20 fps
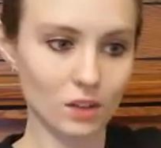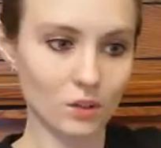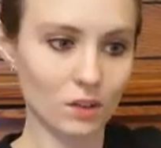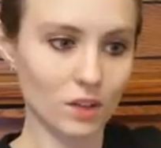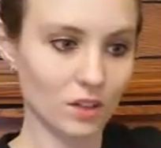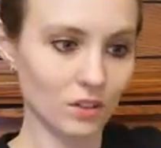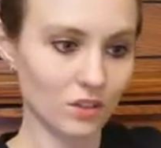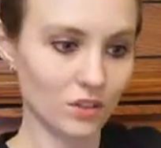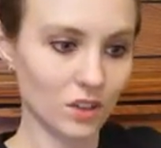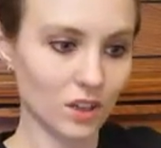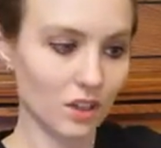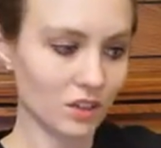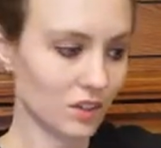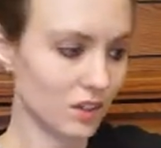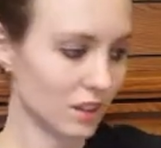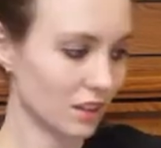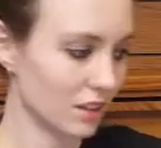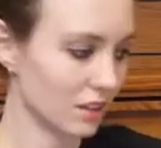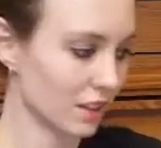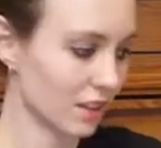well just
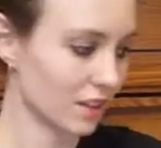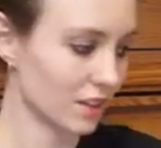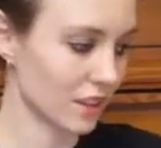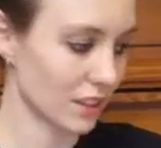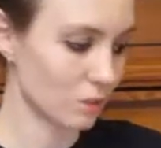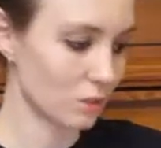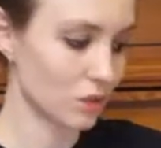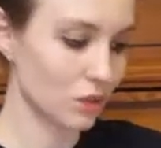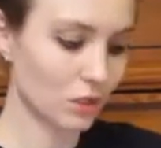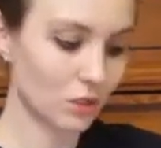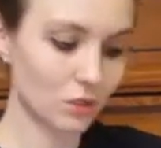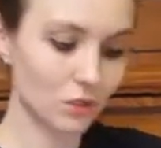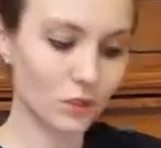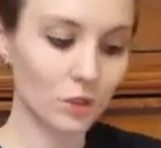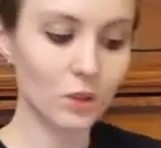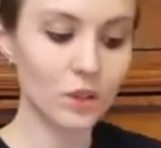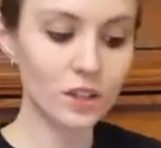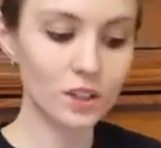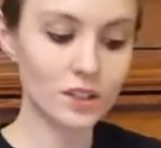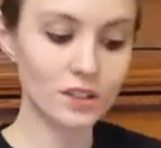on the duct tape, so of
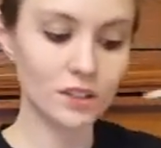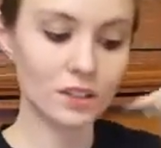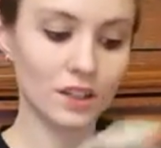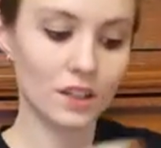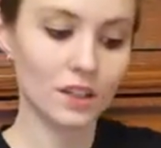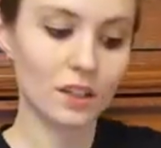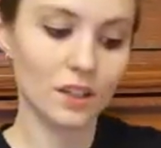course